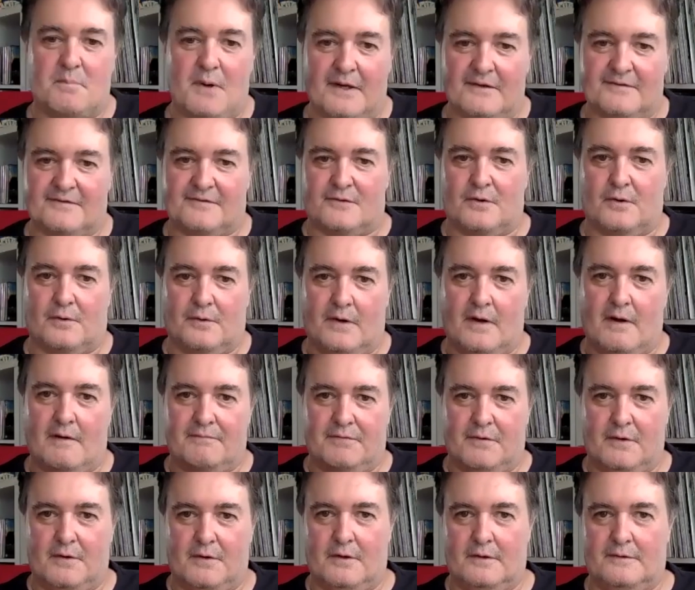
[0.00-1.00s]
the best story
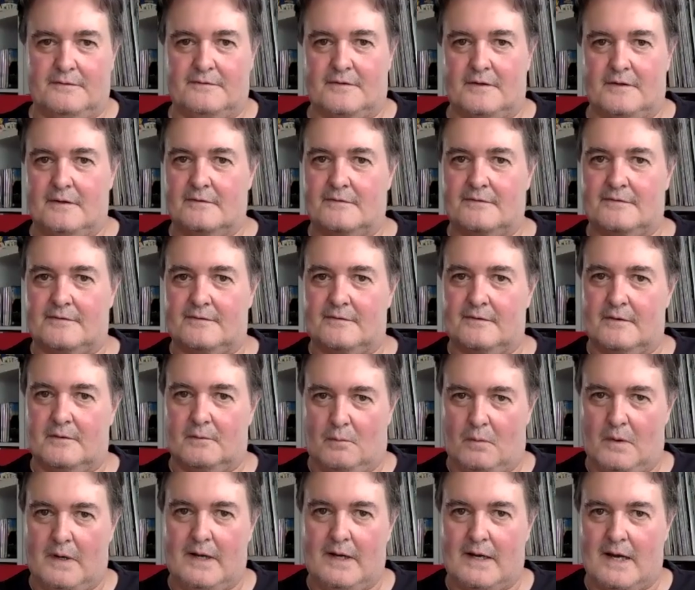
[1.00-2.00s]
I've heard since
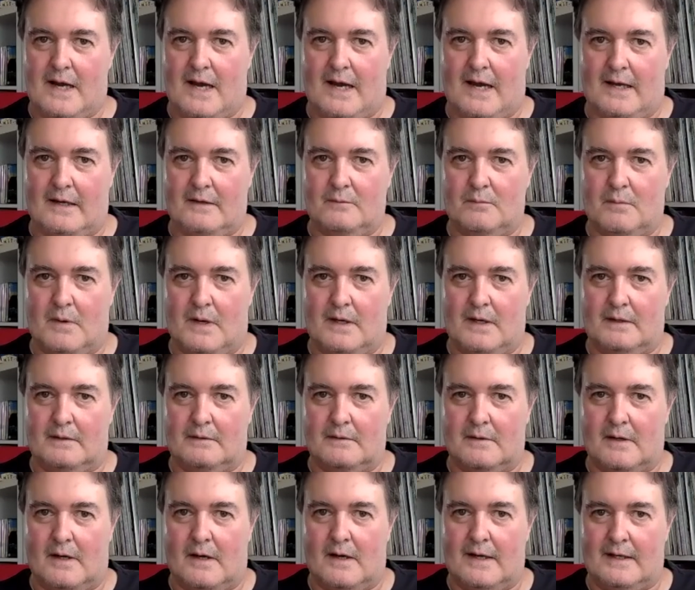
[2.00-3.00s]
the weekend
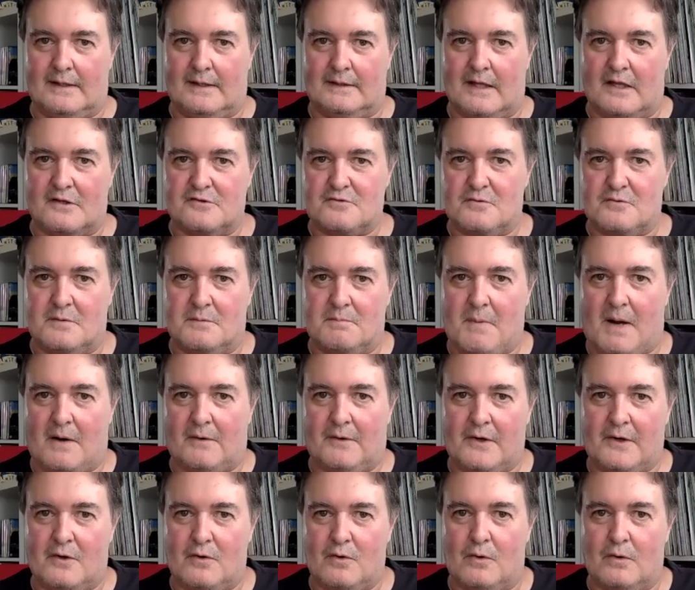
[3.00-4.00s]
when I had lunch with
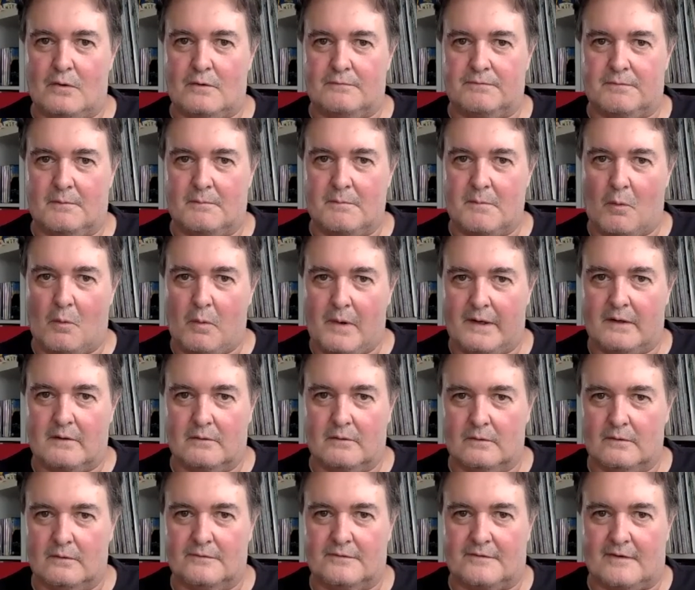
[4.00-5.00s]
Murray Cook from the
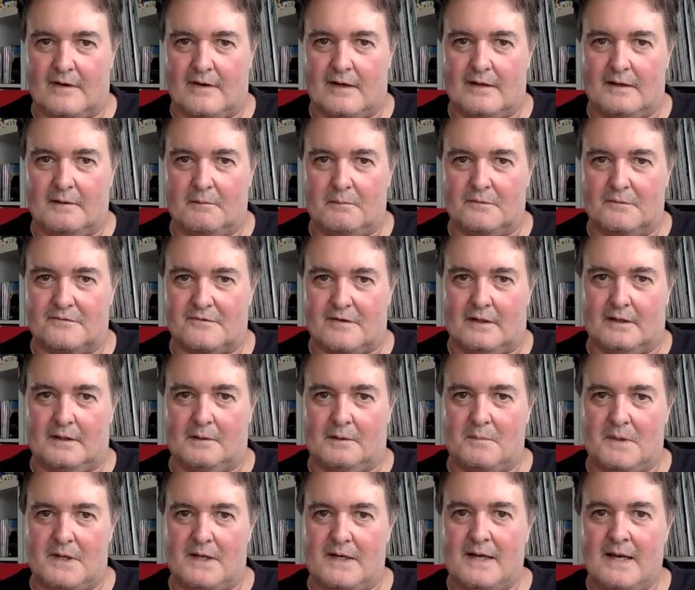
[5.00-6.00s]
Wiggles, and he was
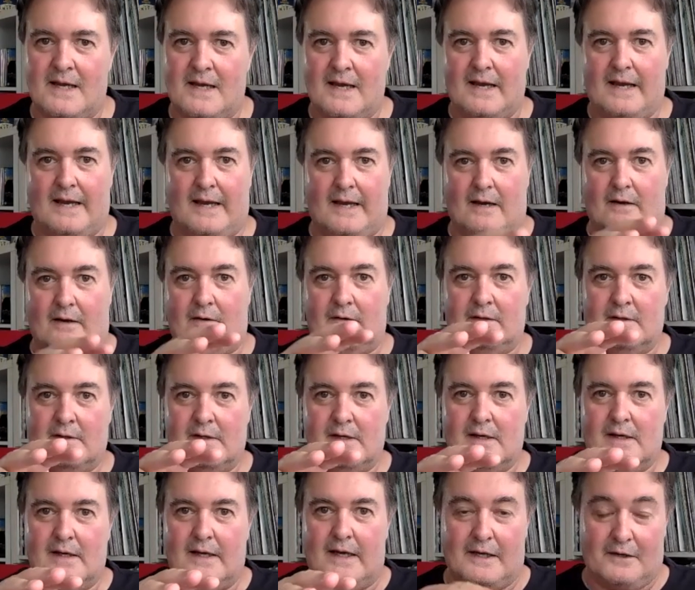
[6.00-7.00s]
telling me how
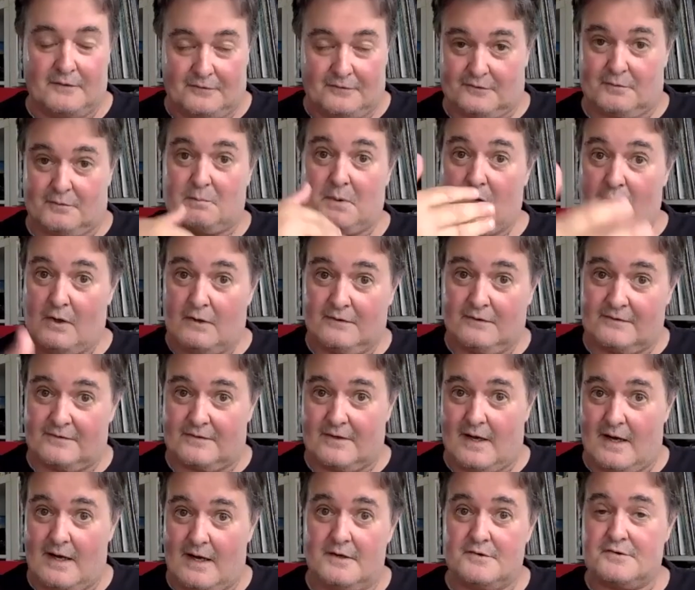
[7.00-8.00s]
he used to be on
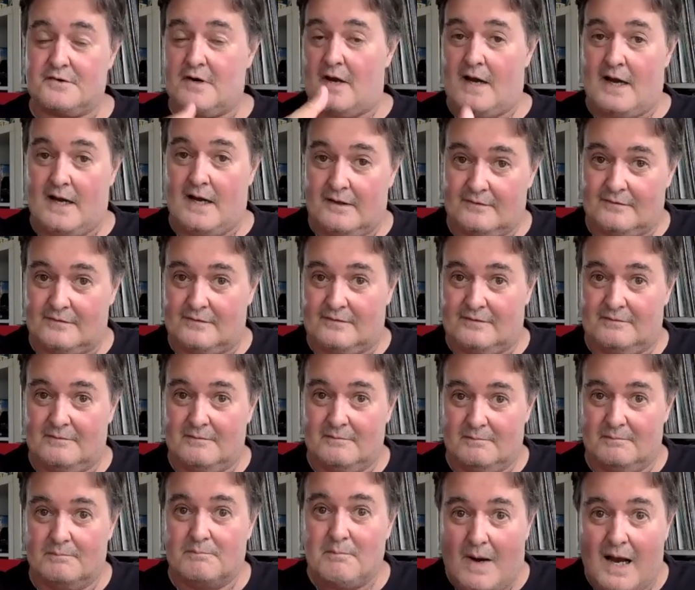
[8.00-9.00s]
stage as
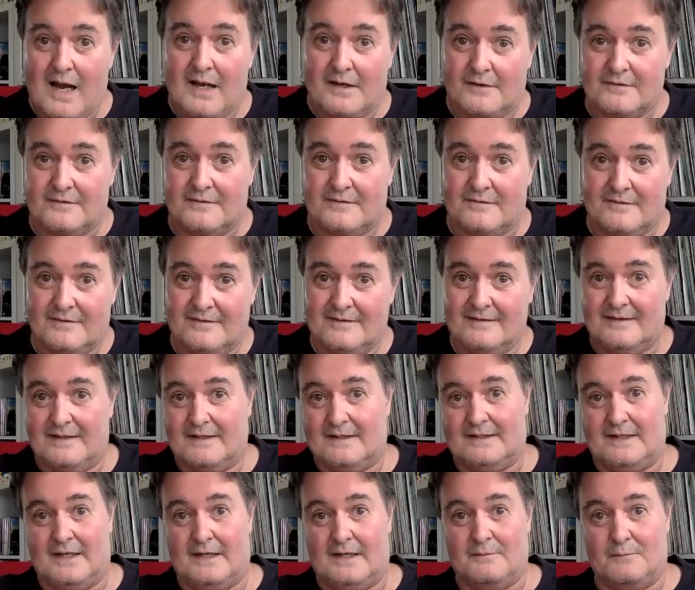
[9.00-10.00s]
Muzz
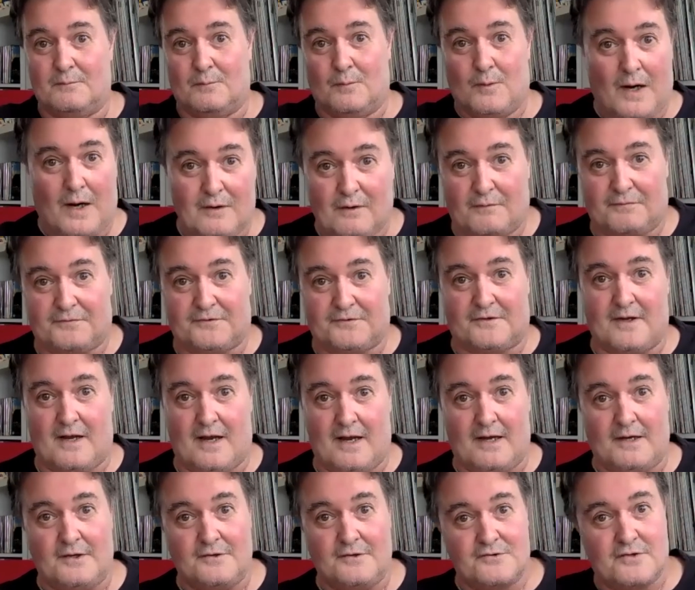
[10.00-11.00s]
and then run off
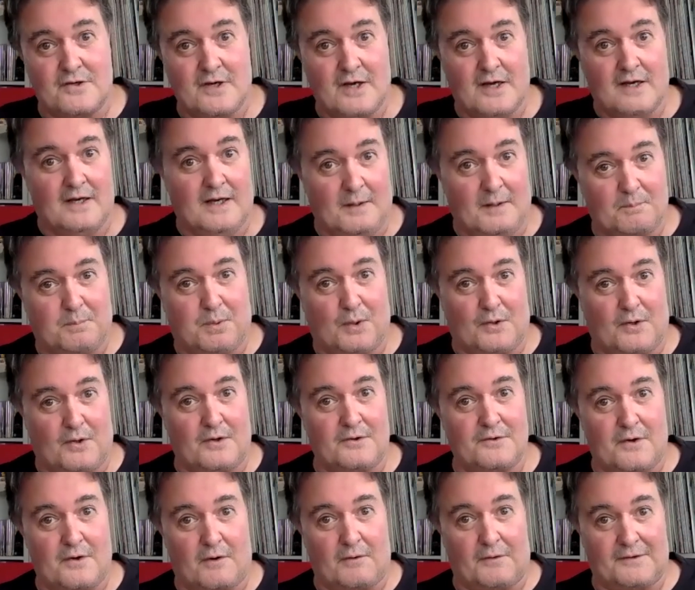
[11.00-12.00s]
stage and put
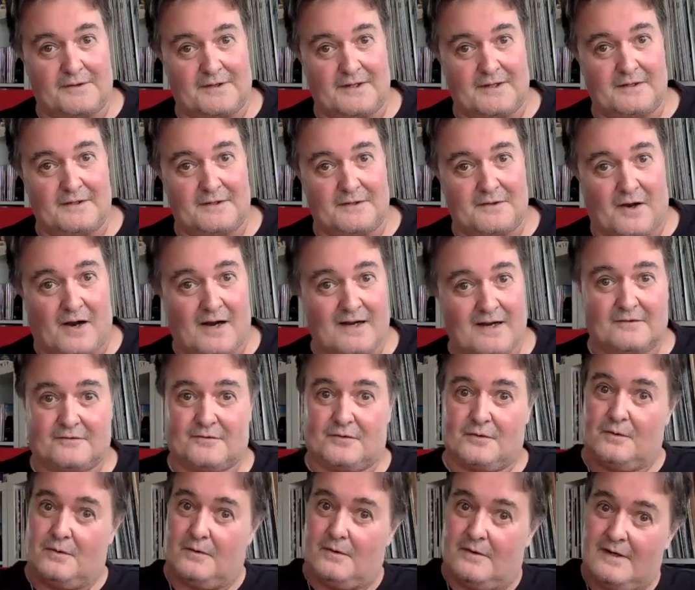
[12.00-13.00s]
on Dorothy the
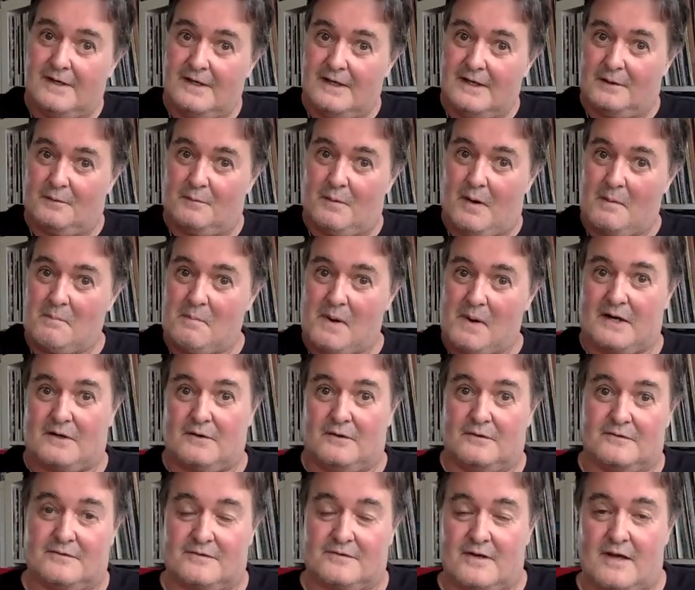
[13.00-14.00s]
dinosaur and run
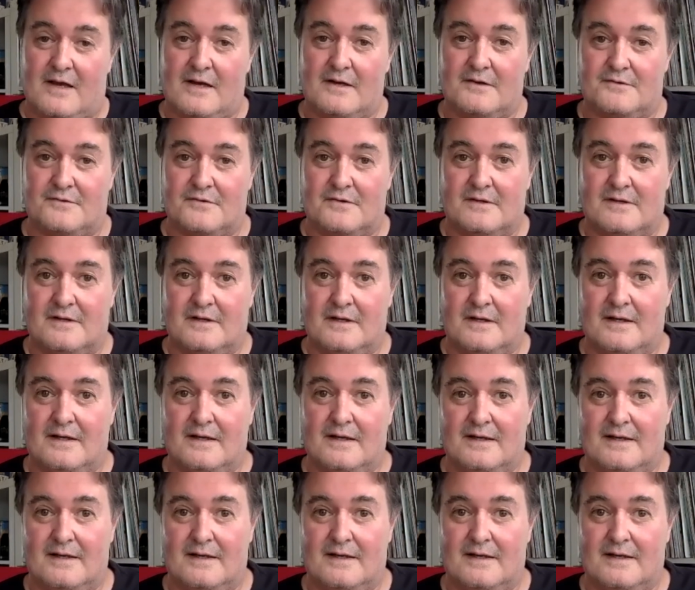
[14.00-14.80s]
back on stage.